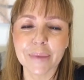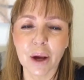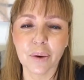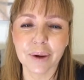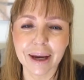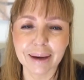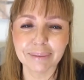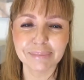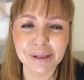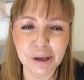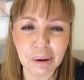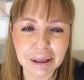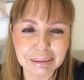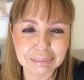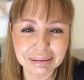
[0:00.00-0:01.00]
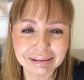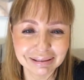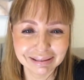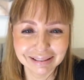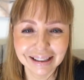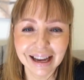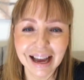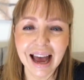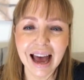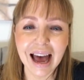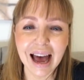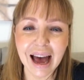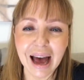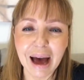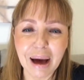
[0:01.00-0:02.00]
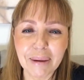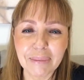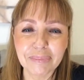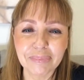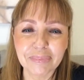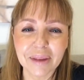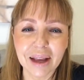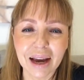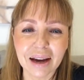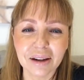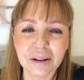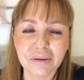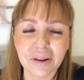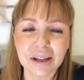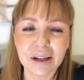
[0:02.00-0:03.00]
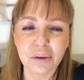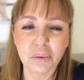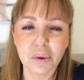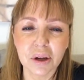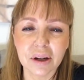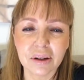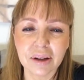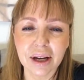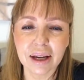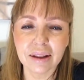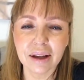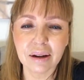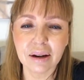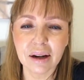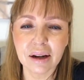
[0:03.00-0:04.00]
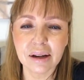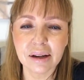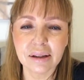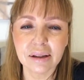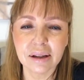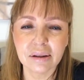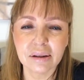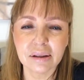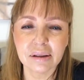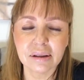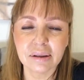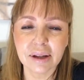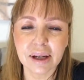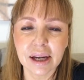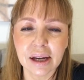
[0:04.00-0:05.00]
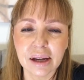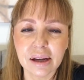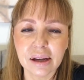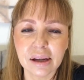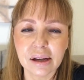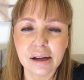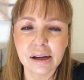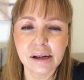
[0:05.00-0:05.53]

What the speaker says: Okay, sorry. How do you find out what? Okay, that okay.